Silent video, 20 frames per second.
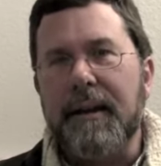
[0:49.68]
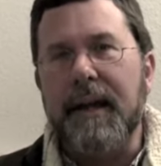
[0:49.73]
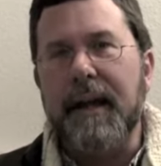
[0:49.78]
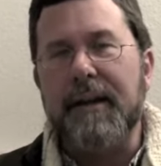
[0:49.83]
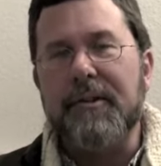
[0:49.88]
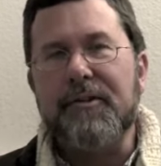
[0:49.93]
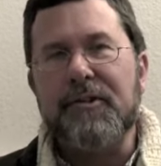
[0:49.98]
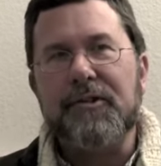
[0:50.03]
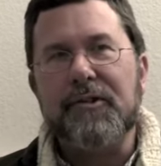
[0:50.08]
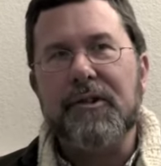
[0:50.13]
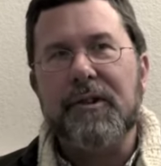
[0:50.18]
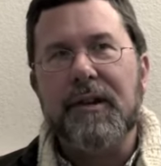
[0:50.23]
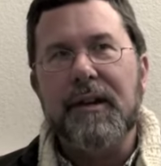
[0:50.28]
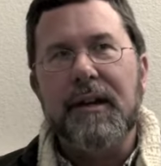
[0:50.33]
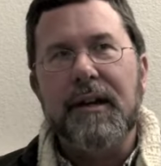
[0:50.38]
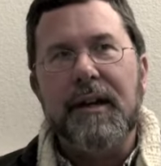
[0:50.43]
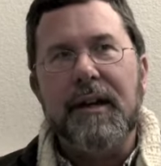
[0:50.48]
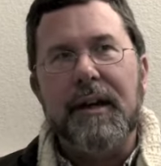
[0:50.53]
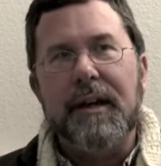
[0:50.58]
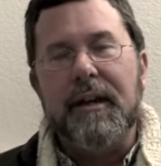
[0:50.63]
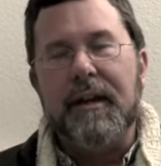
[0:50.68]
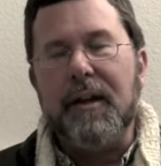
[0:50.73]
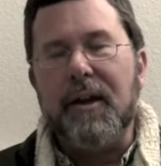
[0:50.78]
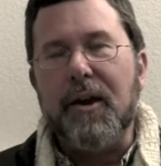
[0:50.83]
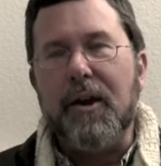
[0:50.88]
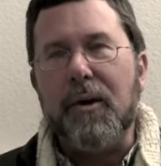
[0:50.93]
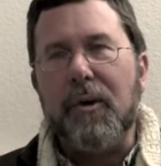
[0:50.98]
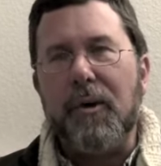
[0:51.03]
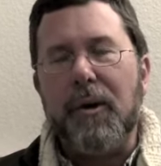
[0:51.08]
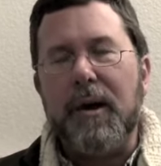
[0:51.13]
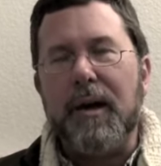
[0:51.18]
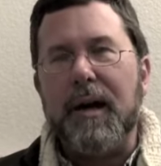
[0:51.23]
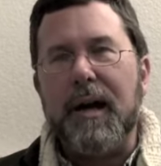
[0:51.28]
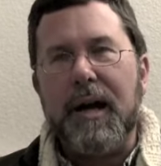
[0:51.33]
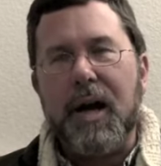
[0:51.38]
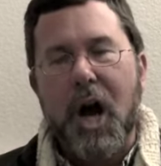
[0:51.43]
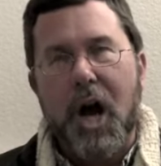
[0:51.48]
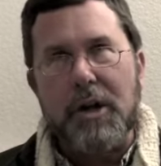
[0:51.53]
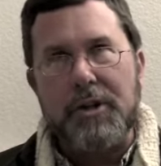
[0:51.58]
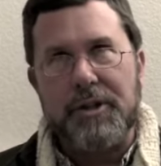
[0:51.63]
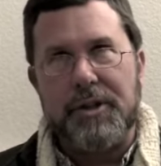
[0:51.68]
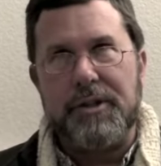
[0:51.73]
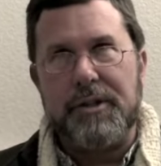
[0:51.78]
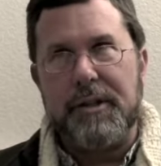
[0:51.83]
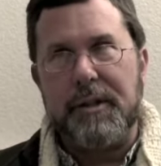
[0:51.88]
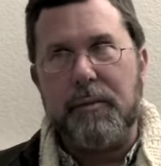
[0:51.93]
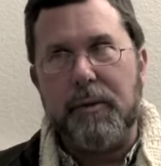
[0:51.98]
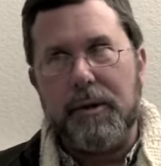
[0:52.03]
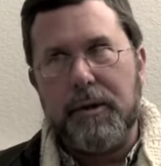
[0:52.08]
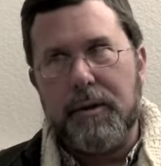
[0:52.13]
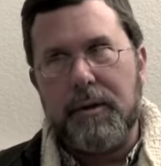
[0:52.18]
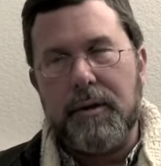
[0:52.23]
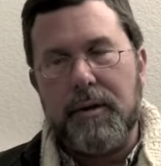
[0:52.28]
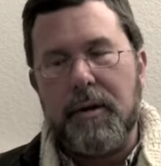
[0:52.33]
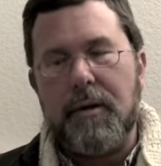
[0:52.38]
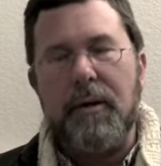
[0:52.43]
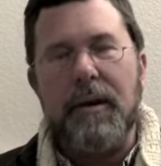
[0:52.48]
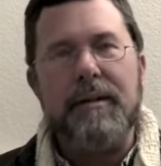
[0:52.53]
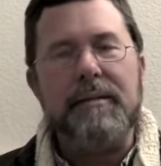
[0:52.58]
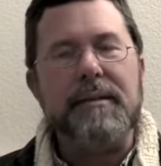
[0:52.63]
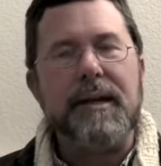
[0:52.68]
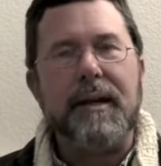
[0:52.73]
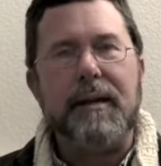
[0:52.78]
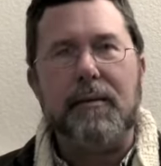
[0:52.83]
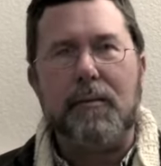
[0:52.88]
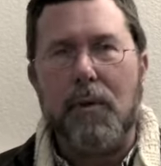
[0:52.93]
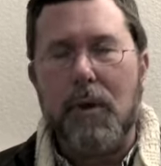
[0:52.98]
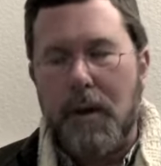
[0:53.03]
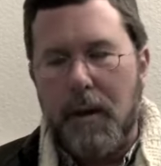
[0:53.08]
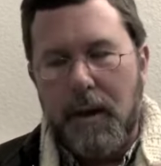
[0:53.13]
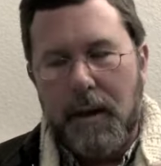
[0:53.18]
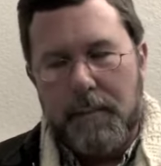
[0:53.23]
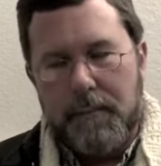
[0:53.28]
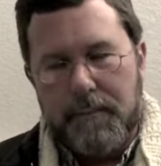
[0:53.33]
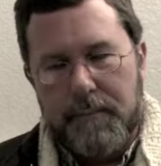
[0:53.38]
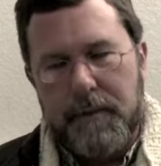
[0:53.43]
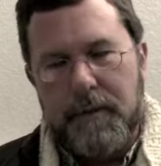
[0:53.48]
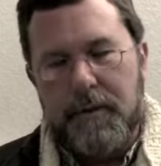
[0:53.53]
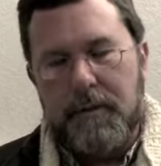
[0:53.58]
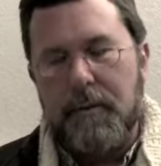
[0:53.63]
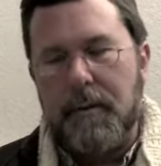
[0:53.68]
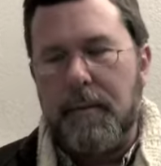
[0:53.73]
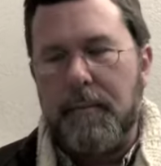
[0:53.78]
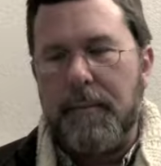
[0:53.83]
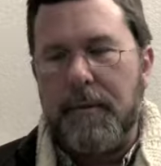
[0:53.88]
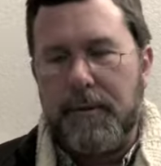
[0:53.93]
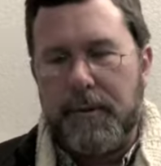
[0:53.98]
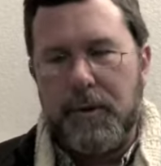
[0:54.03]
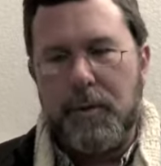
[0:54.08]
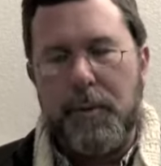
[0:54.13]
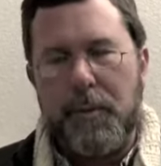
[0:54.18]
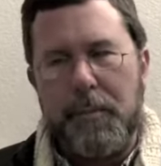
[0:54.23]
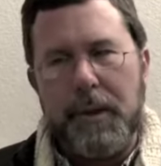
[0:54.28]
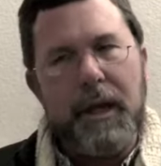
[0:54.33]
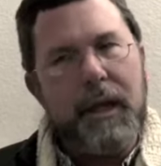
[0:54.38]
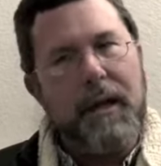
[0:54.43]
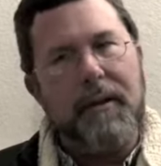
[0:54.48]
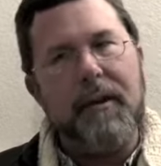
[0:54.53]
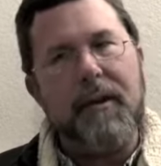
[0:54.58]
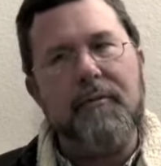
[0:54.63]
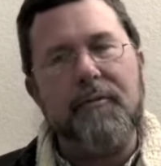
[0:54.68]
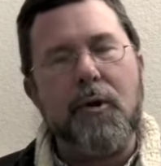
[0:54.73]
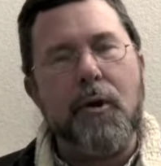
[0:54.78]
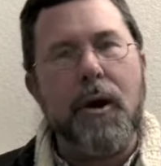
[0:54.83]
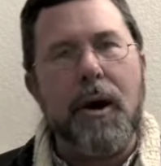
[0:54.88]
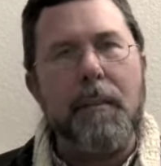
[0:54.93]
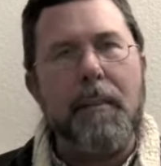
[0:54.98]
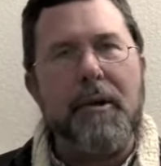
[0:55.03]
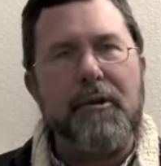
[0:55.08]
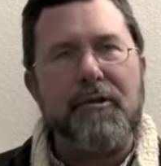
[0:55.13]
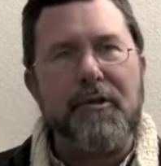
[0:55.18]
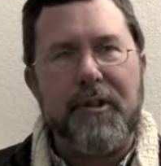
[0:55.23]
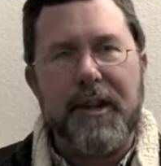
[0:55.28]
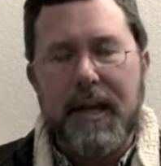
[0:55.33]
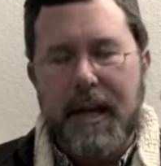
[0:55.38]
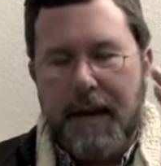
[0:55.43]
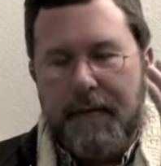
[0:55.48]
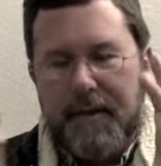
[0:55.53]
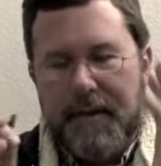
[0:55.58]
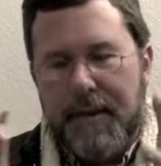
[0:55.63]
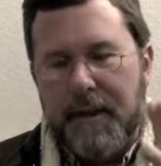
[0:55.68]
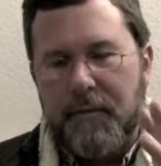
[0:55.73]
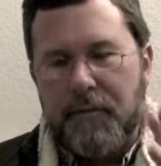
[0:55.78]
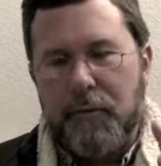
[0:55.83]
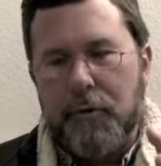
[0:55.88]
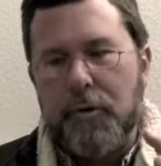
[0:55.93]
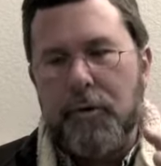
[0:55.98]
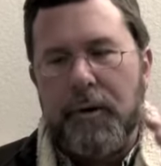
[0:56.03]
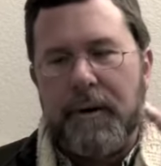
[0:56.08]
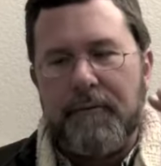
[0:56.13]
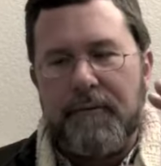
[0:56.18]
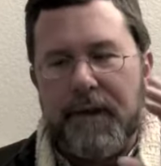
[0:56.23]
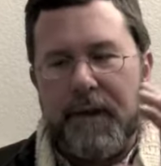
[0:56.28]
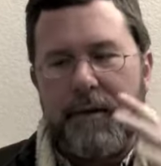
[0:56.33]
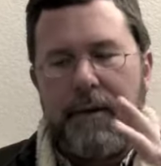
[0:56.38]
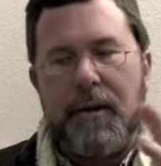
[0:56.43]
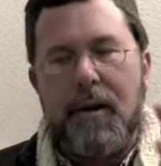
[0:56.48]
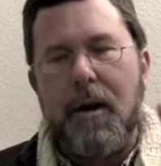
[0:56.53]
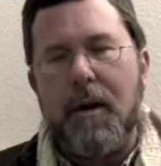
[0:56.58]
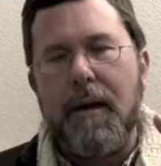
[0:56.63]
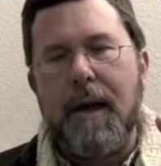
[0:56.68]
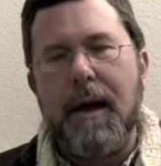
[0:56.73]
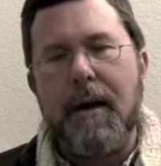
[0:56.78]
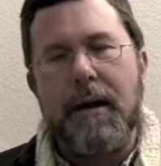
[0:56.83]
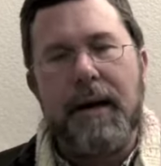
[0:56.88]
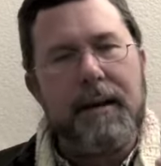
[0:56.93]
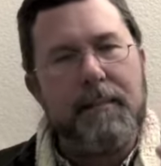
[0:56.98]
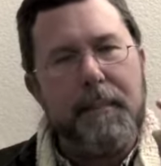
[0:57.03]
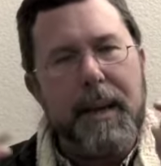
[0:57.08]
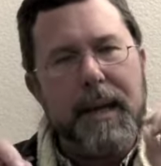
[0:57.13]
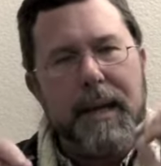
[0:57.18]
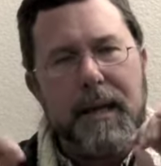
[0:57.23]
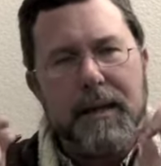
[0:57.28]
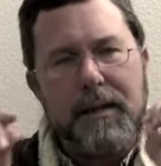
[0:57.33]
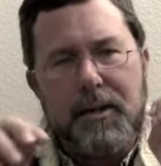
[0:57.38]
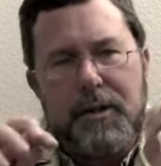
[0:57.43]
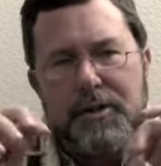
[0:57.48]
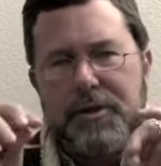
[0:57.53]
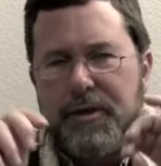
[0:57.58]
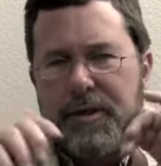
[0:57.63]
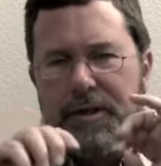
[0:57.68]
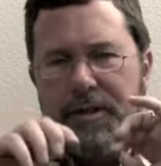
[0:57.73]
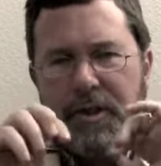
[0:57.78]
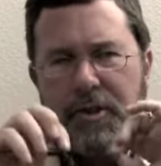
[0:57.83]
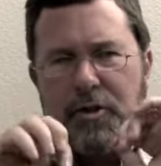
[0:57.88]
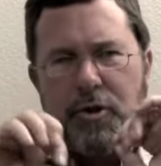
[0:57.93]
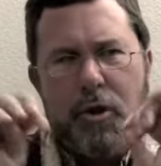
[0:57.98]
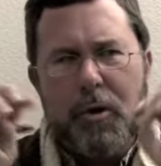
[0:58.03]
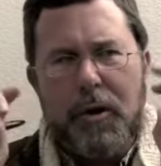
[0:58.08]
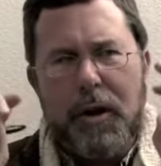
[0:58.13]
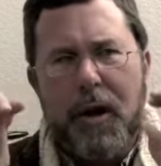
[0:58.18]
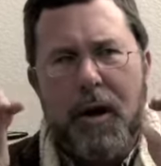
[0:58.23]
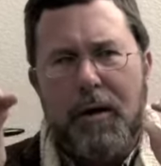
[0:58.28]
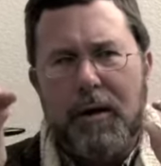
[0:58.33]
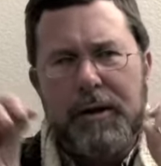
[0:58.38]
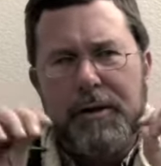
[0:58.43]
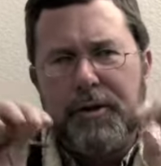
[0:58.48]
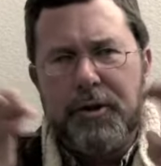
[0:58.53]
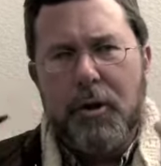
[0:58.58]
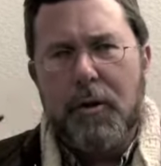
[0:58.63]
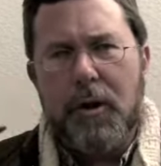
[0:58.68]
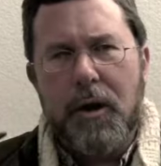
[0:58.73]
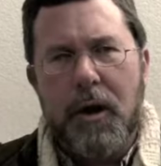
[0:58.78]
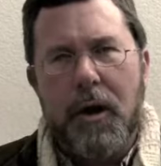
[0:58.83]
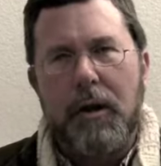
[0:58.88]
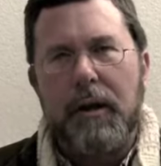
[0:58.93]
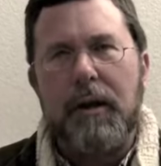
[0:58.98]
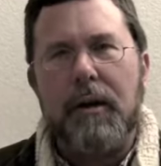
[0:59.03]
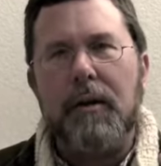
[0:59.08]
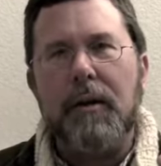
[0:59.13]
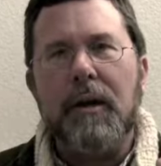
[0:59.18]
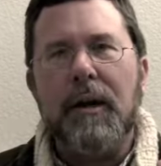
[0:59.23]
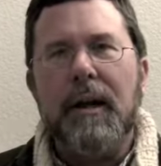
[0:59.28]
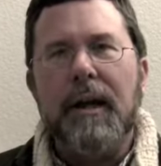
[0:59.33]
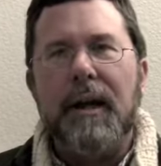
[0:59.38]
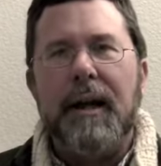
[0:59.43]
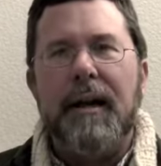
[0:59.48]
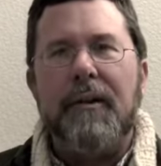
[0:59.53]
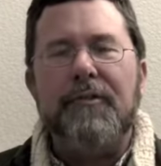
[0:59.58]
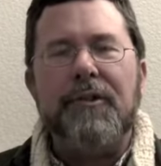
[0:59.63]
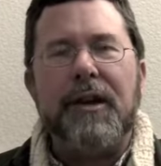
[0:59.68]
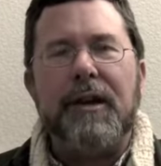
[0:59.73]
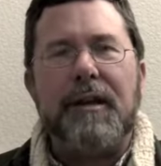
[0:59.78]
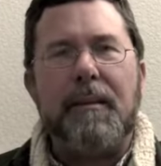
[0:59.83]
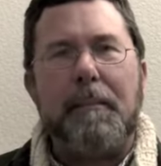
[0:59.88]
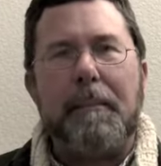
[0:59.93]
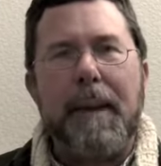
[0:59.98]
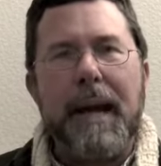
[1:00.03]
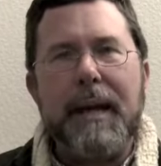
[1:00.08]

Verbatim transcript: That's you know it consciously with you. You know it's like well I'm you know I'm a human being therefore I must think everything through and figure it all out and make it just, just control it all control it all. You know yeah, it's like perfect.